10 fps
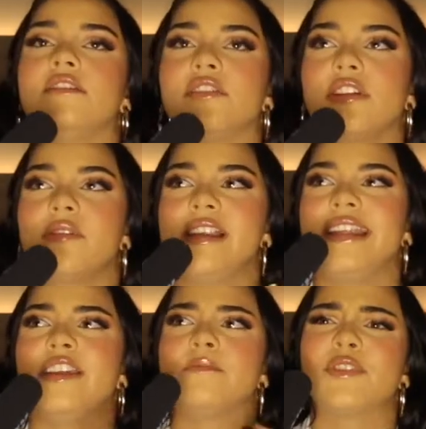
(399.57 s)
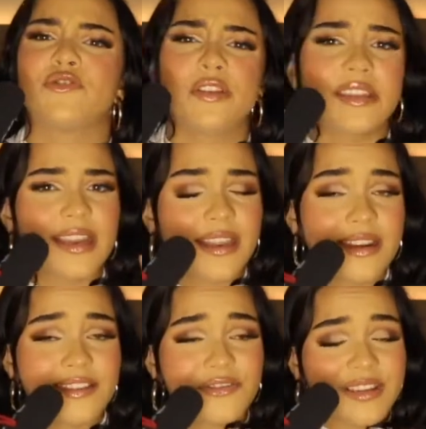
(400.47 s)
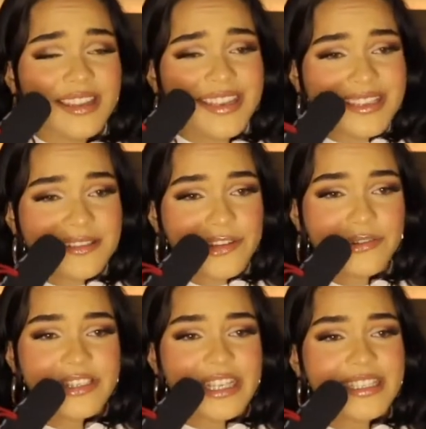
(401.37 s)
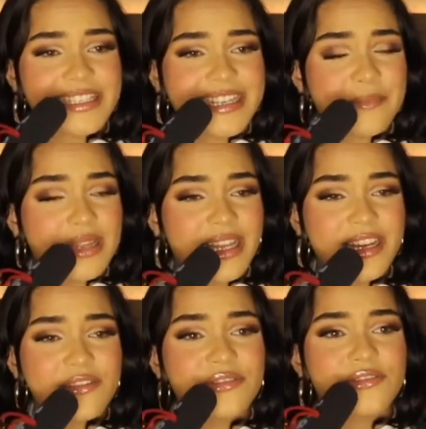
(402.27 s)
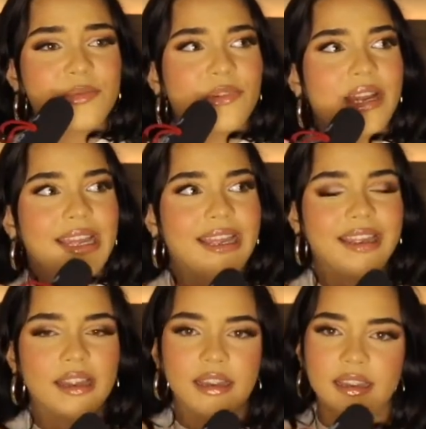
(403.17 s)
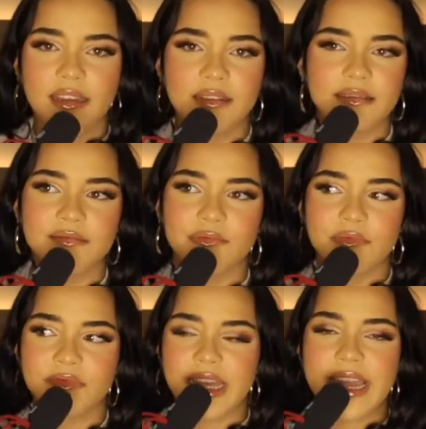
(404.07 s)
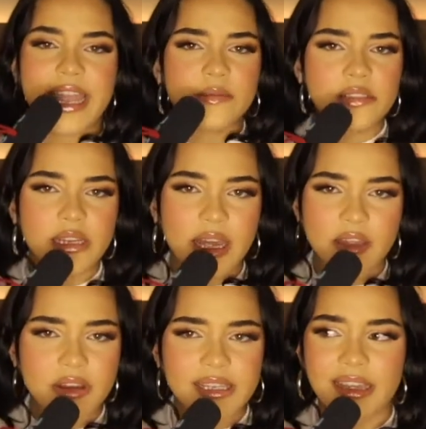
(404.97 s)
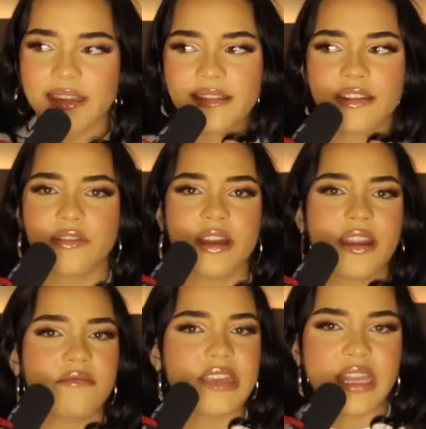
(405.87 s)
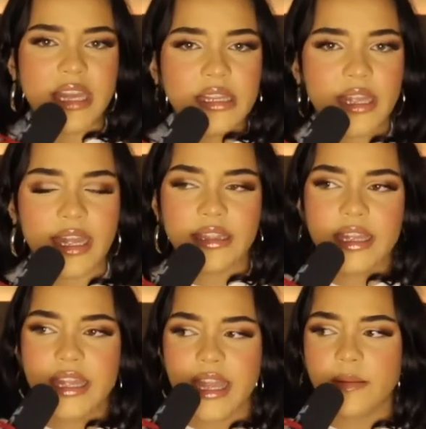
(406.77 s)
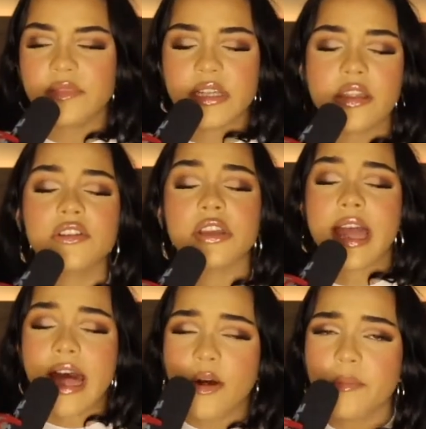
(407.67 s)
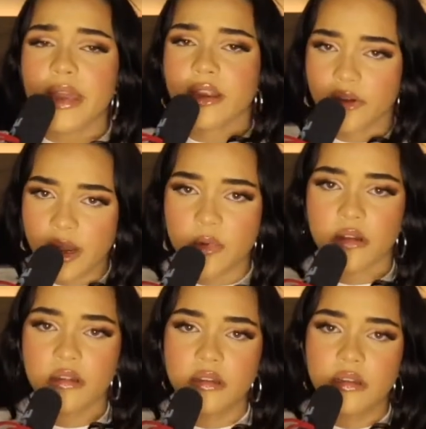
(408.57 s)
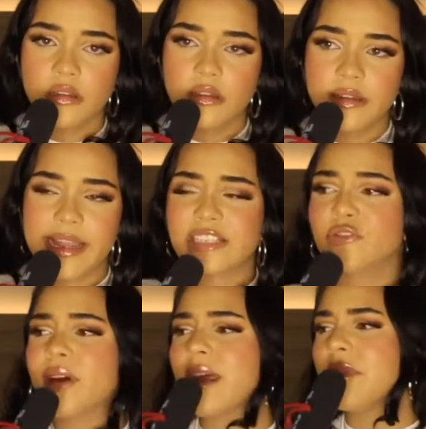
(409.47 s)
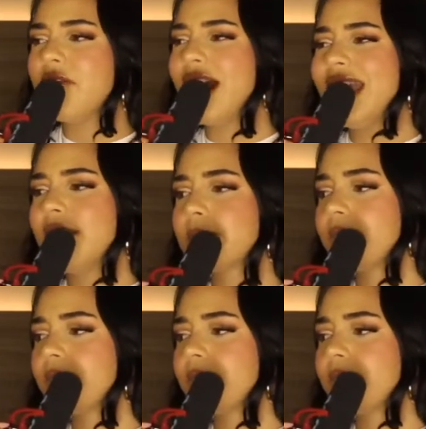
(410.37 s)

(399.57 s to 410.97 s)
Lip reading: no quiero hablar de ellos, pero nuestra generación at least, you know, Gen Z and millennials, como que they came together, esta gente no gana billete, and they came together to help my grandma. Eso para mí vale